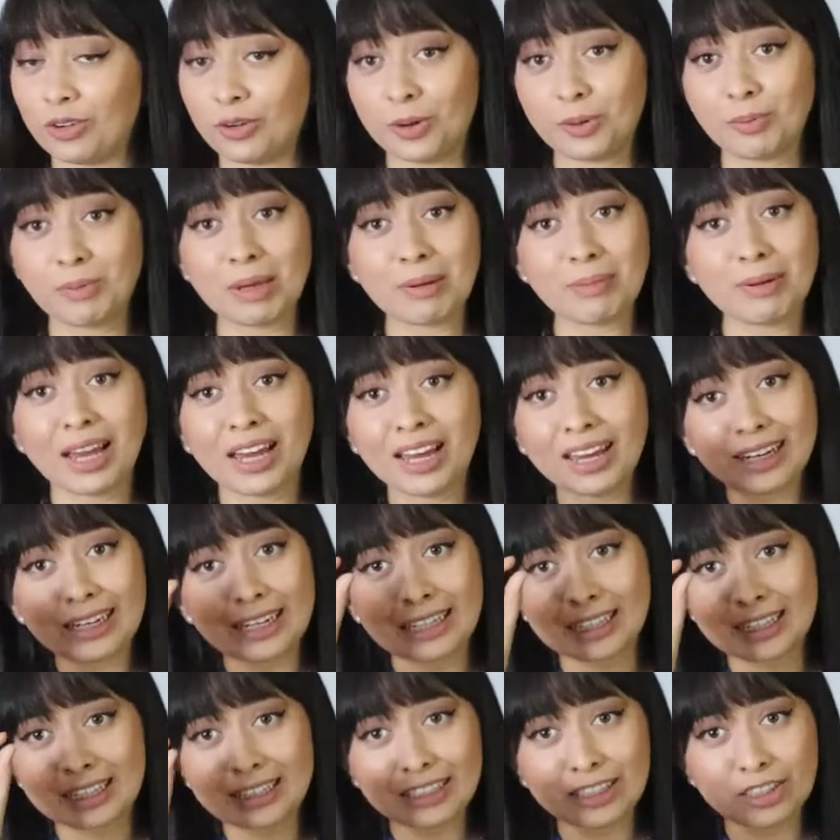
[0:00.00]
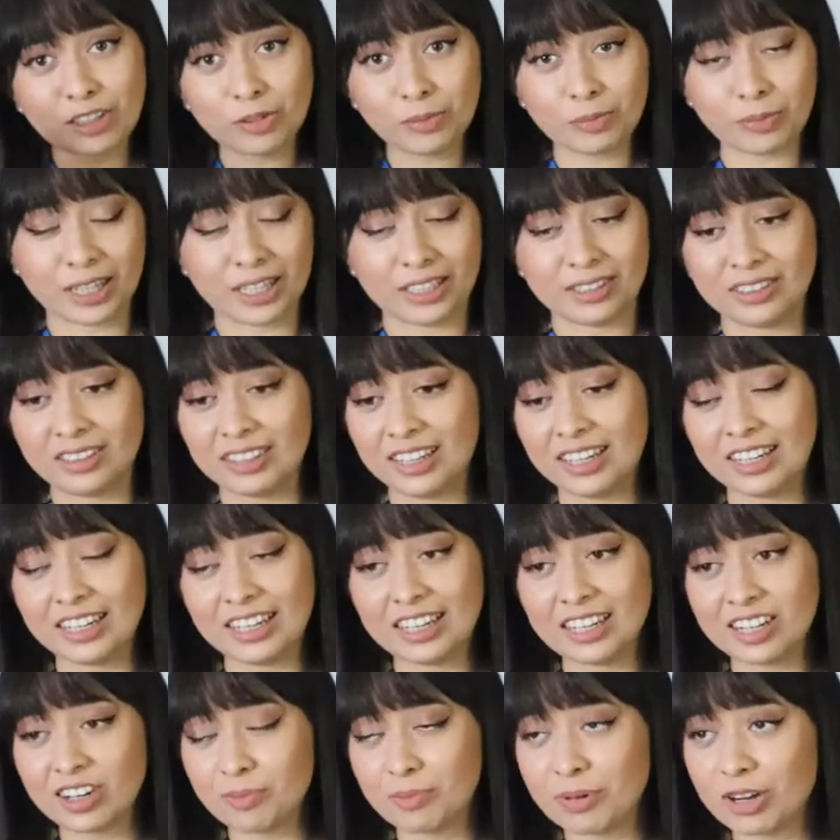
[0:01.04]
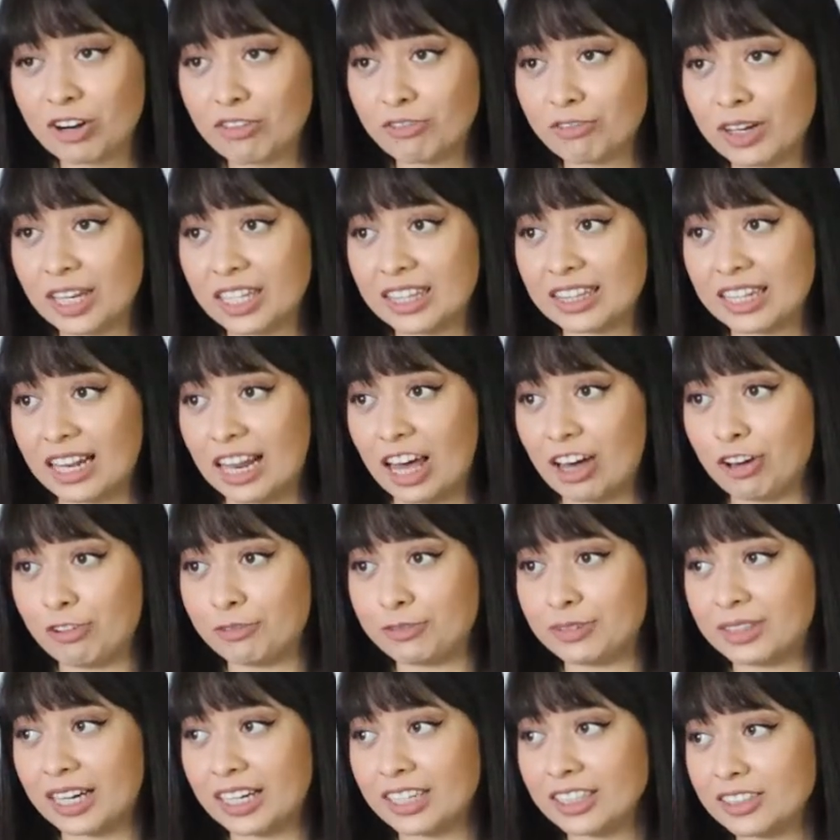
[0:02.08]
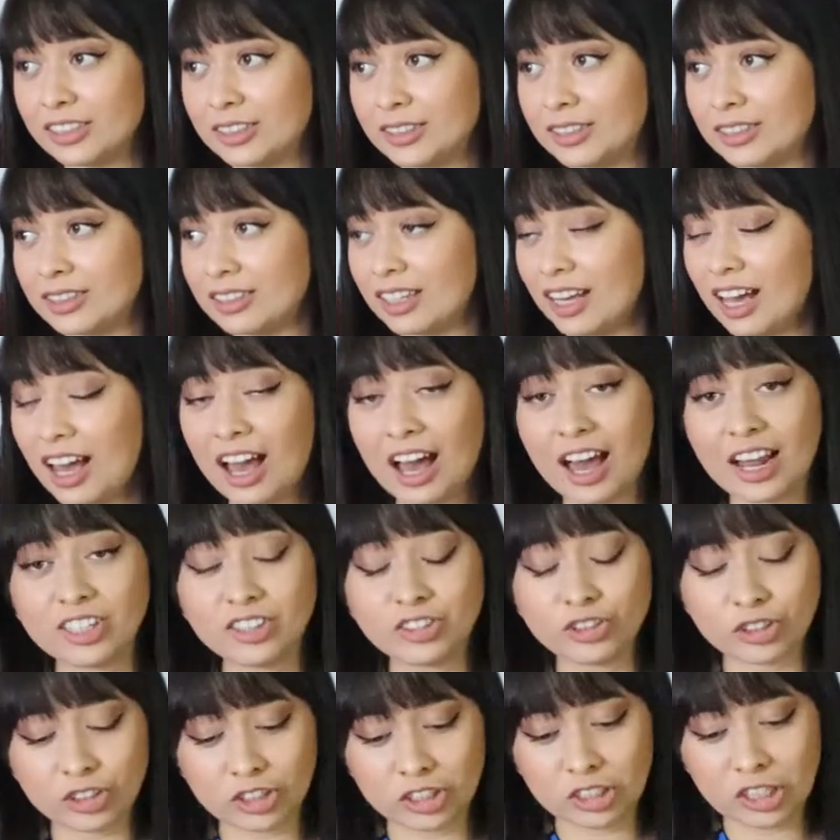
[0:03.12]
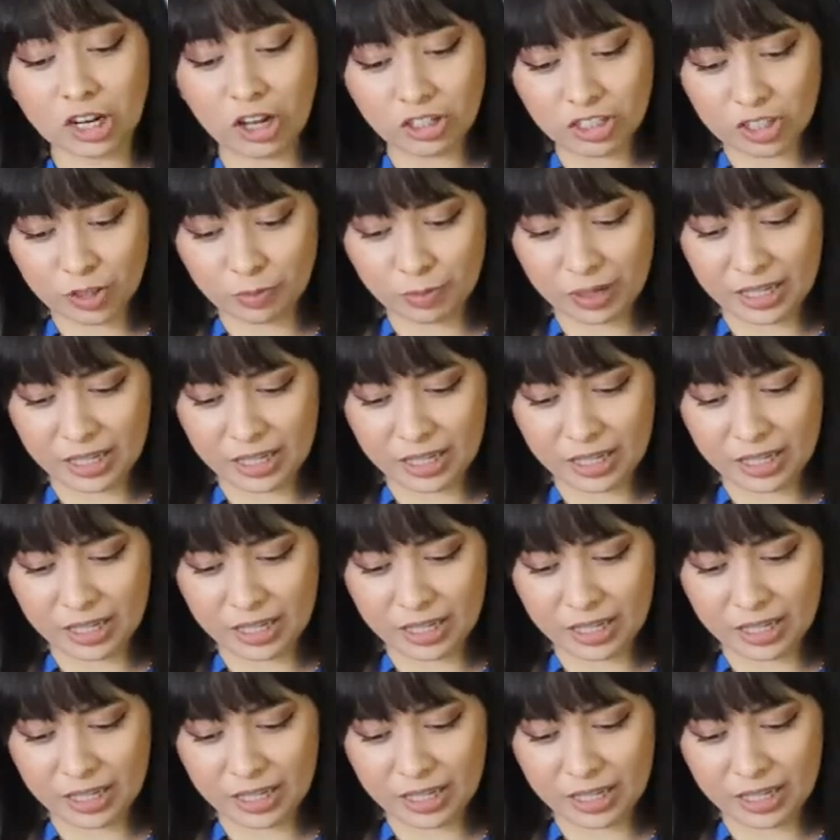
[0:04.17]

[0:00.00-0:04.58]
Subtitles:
Or maybe I had like a little bit of faith left. I had just lost